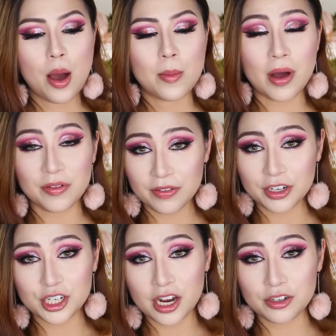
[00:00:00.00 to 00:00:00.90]
My
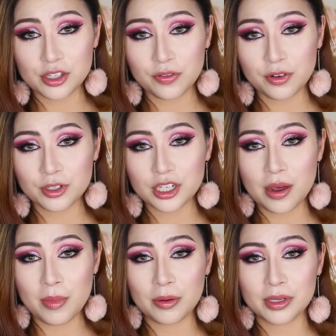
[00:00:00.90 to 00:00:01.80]
favorite shadows of all
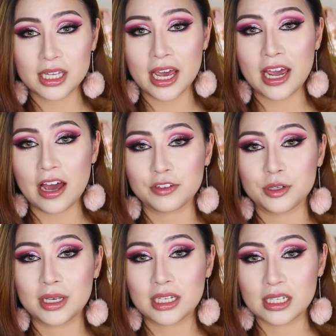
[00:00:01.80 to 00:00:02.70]
time, I would say, have to
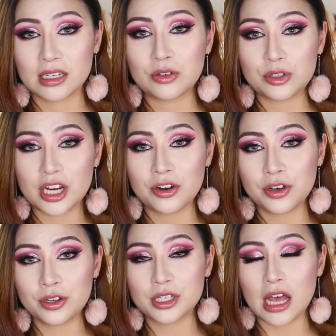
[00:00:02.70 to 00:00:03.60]
be single
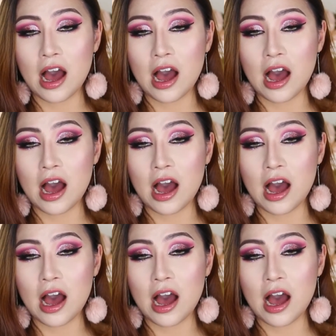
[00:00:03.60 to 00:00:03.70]
shadows,